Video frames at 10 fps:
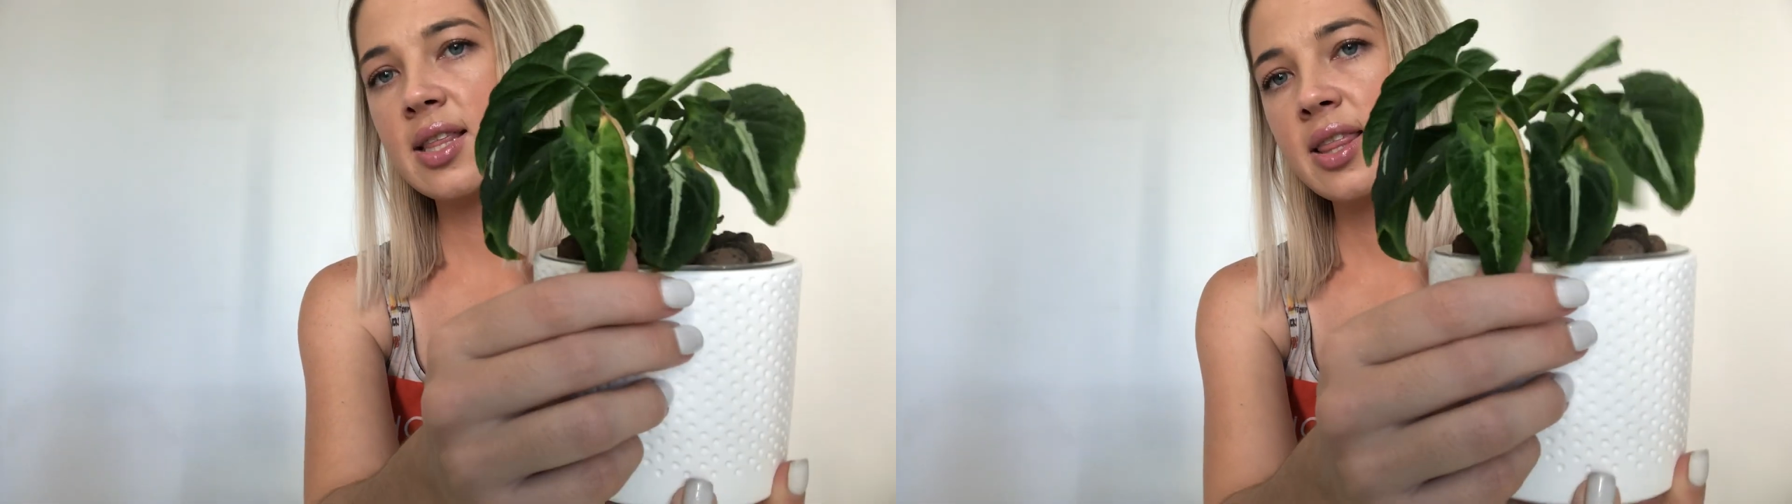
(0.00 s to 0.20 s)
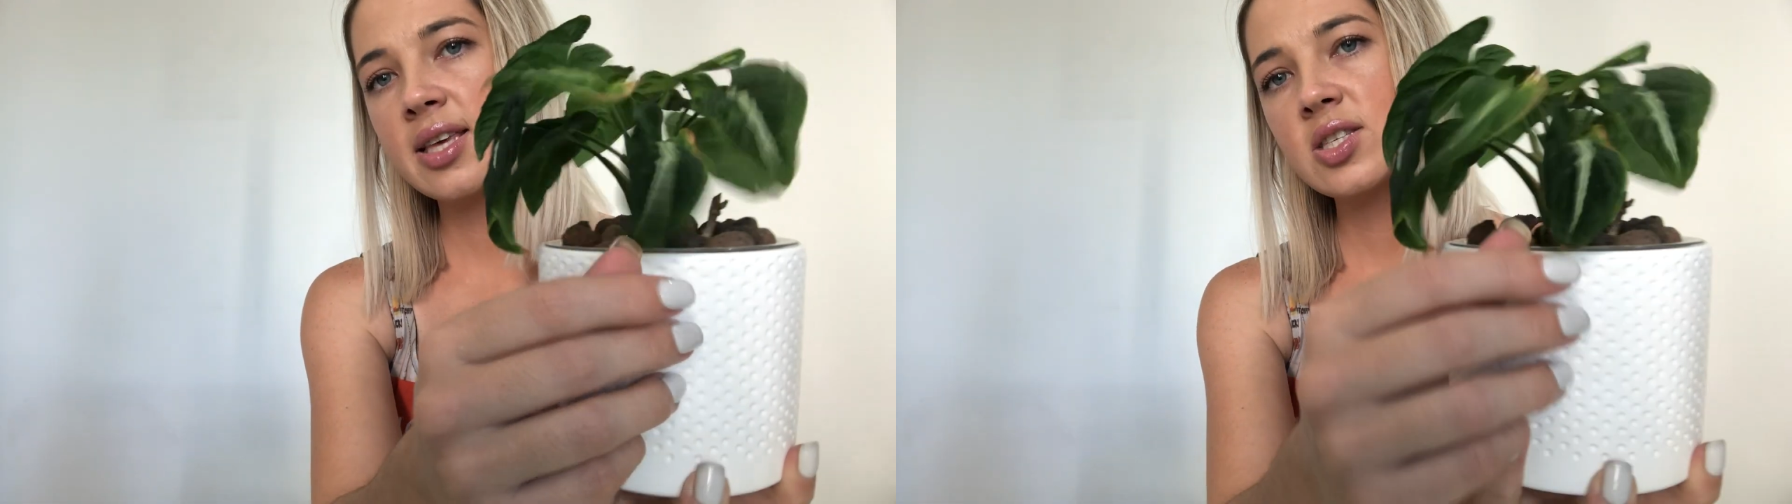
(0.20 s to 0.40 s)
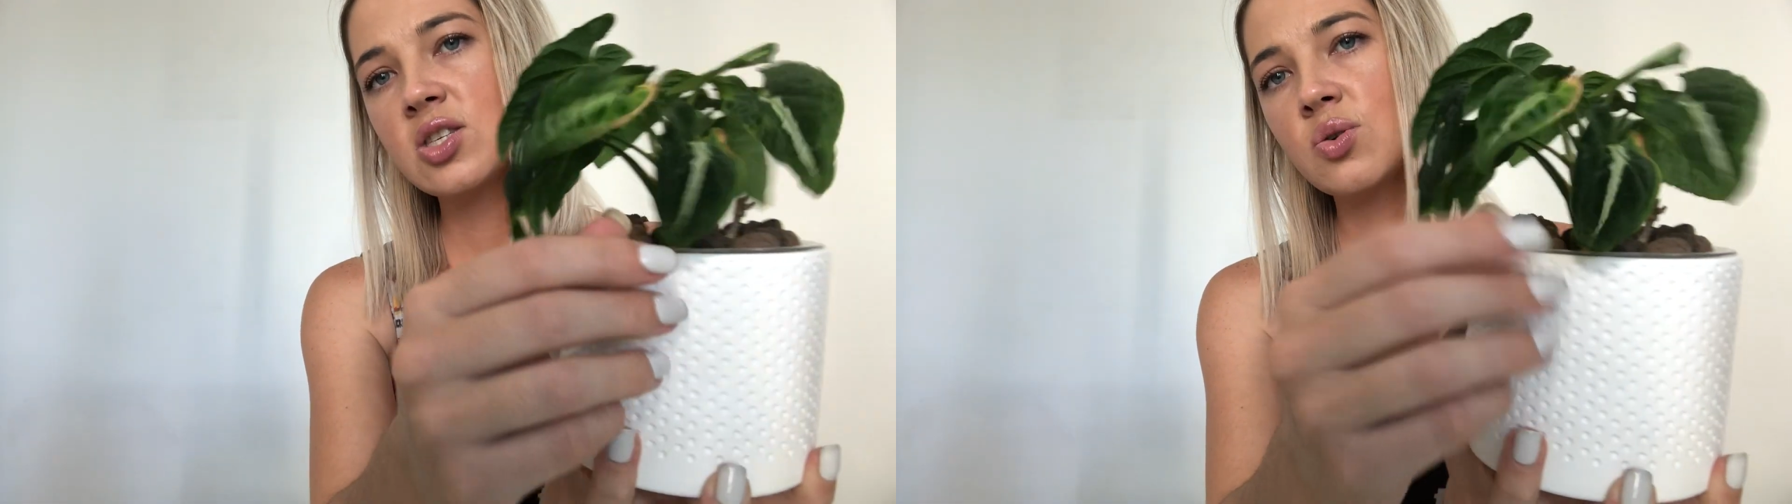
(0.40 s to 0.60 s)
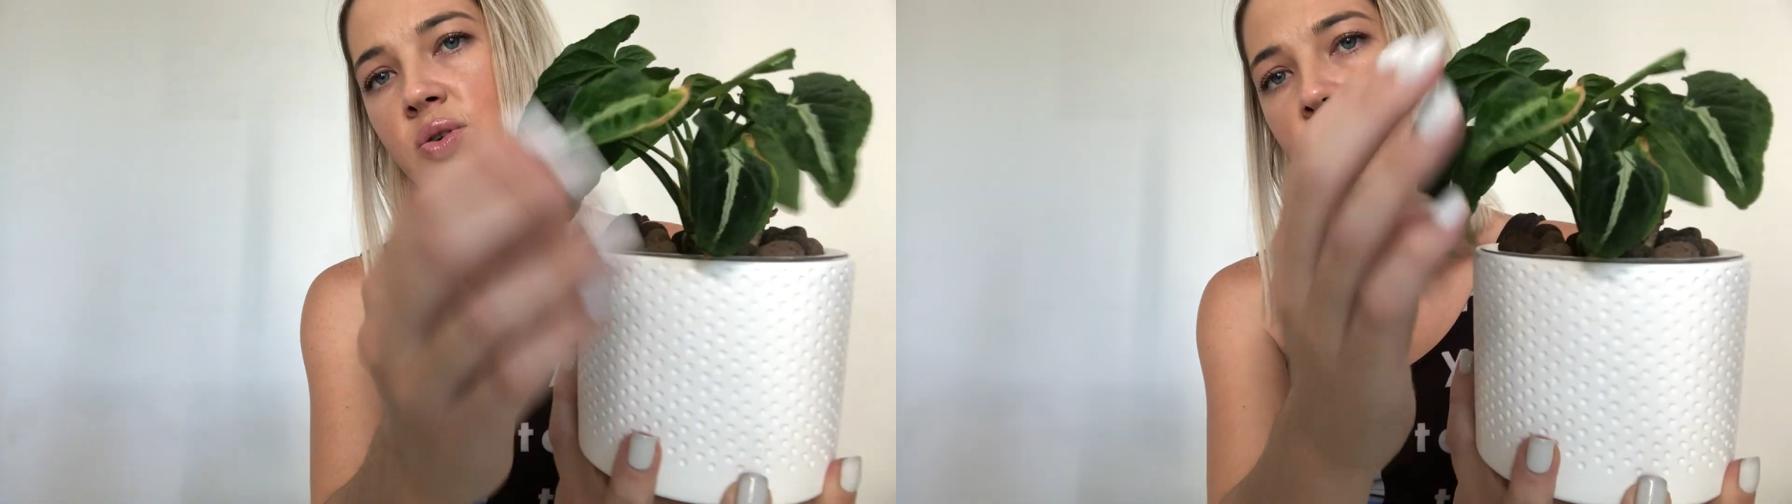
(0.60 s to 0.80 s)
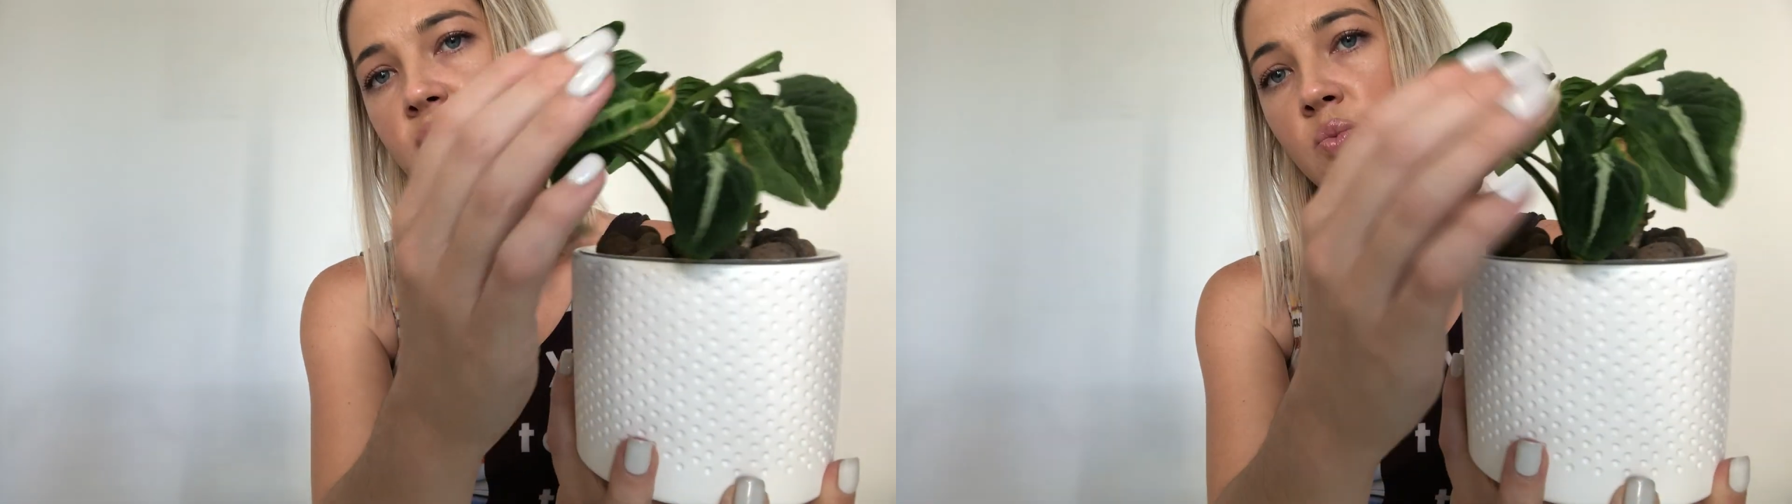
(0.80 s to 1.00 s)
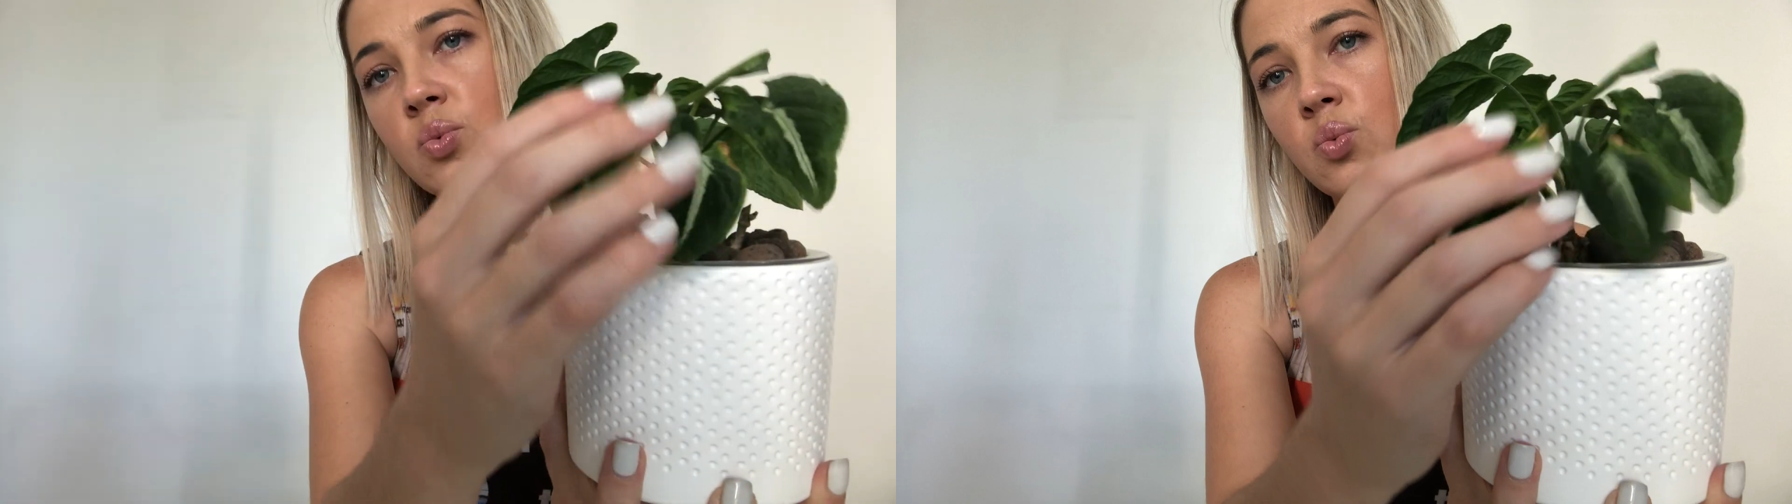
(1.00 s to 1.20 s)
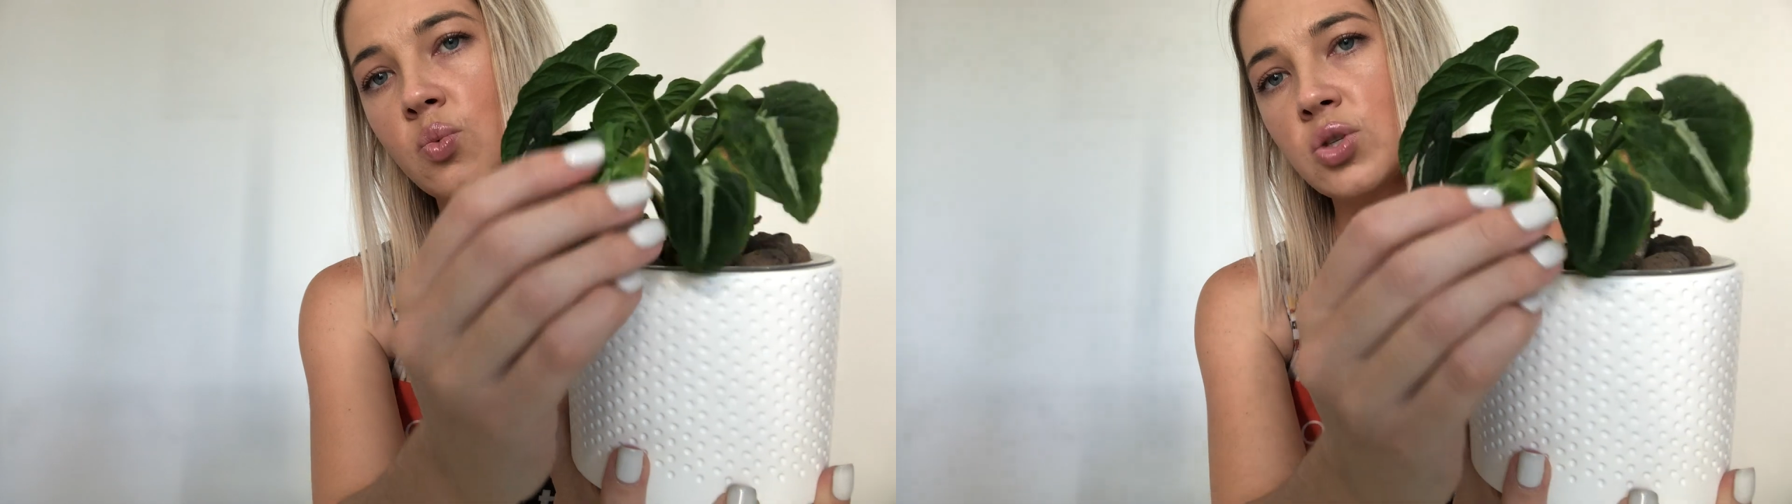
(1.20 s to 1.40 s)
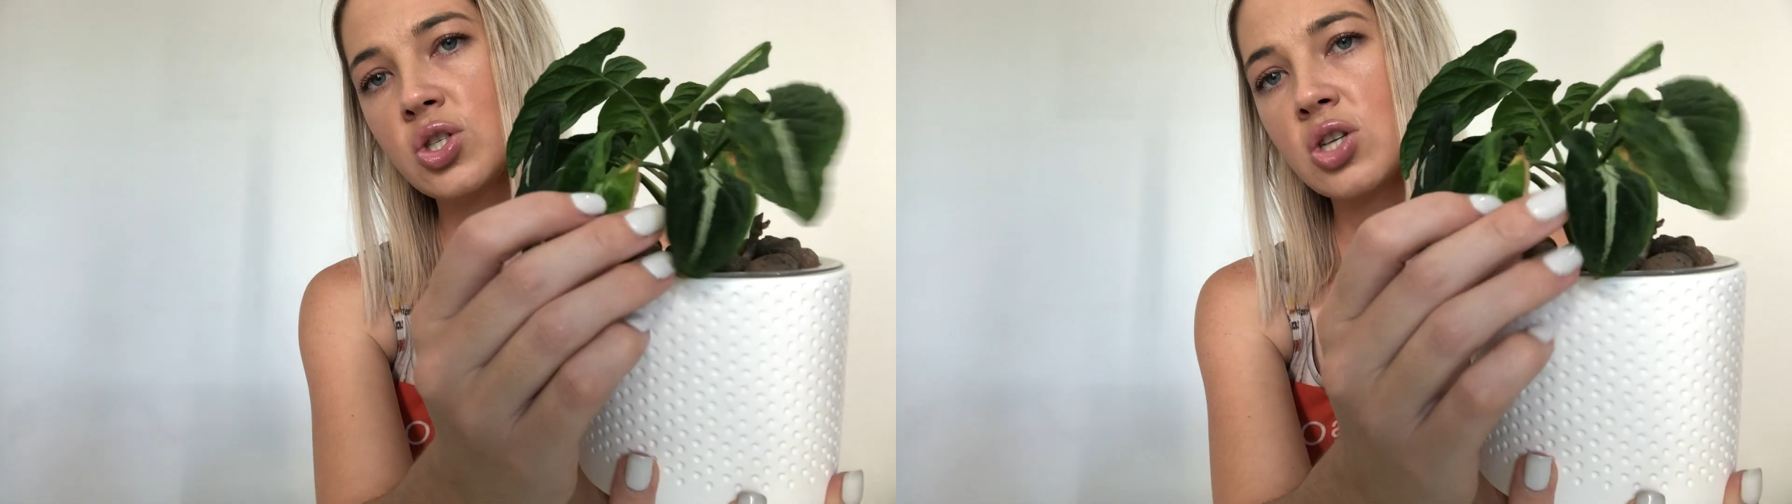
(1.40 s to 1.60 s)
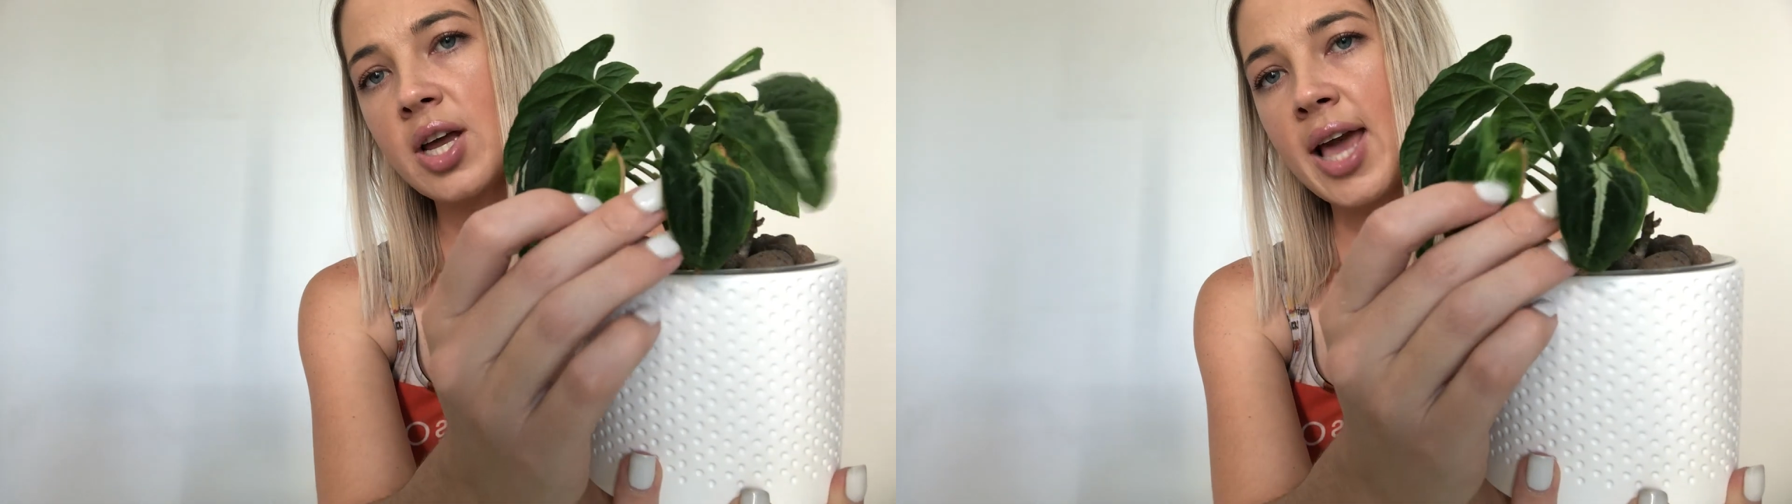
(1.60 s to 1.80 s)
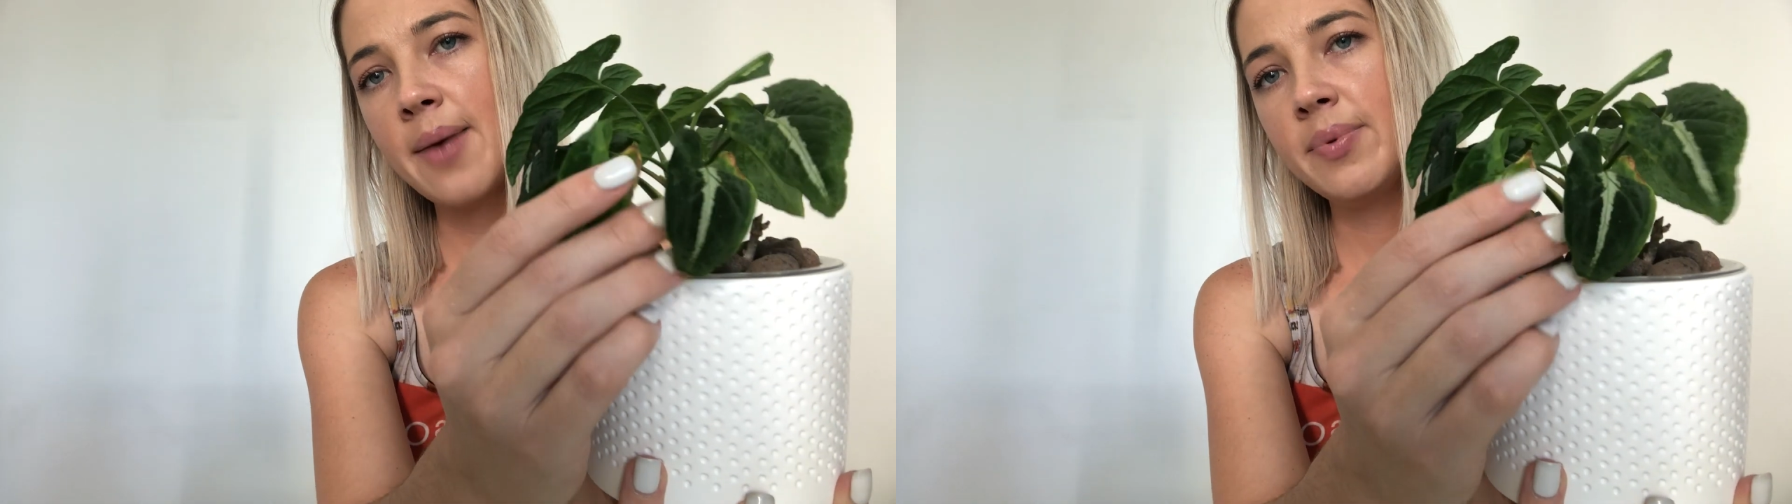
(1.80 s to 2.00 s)
This sort of would start
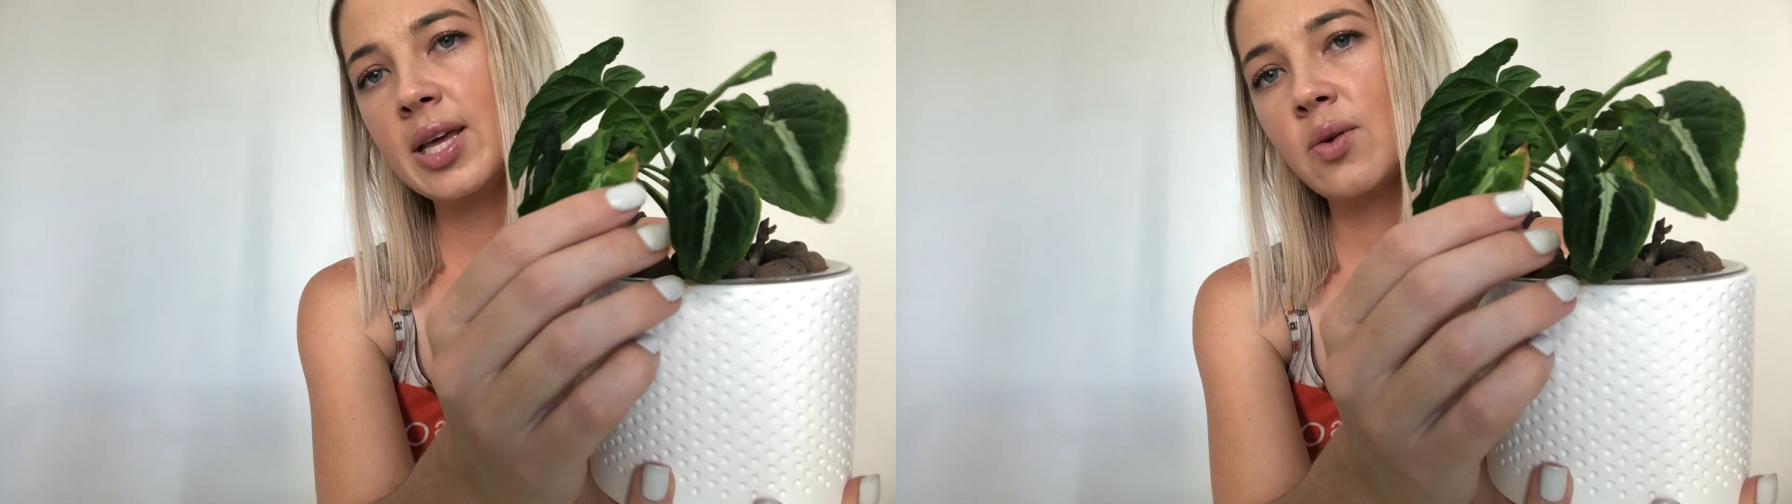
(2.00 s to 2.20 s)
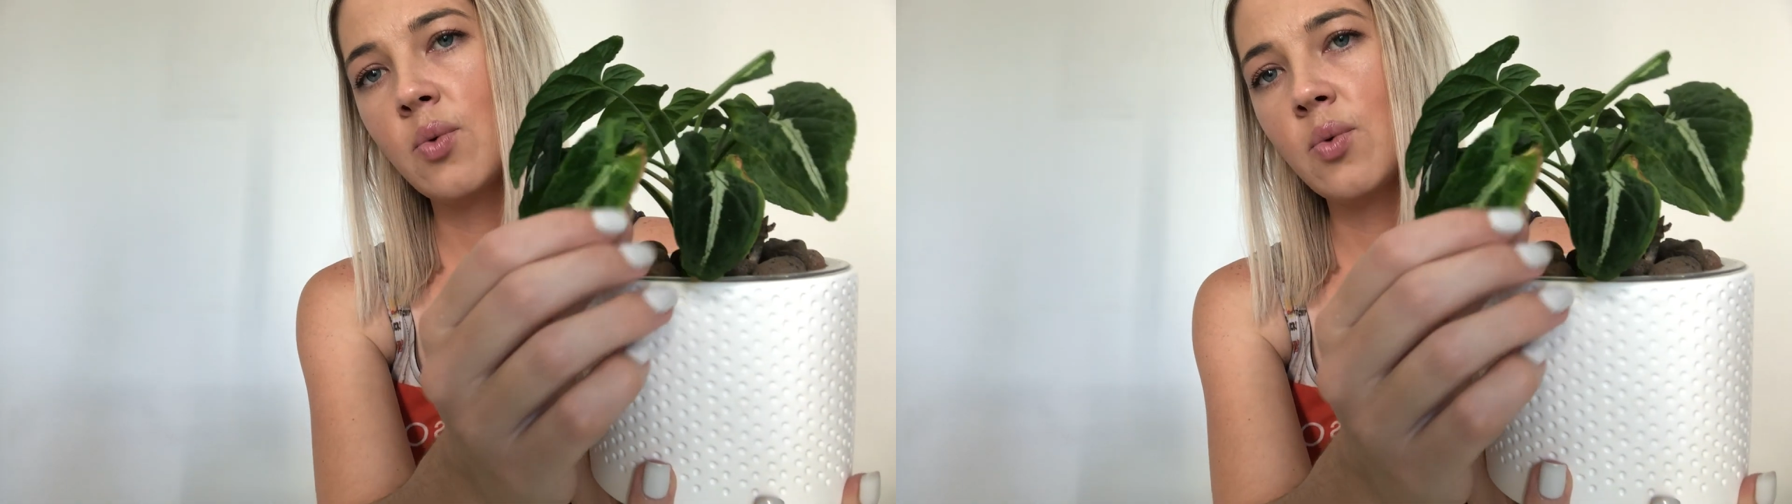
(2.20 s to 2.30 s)
happening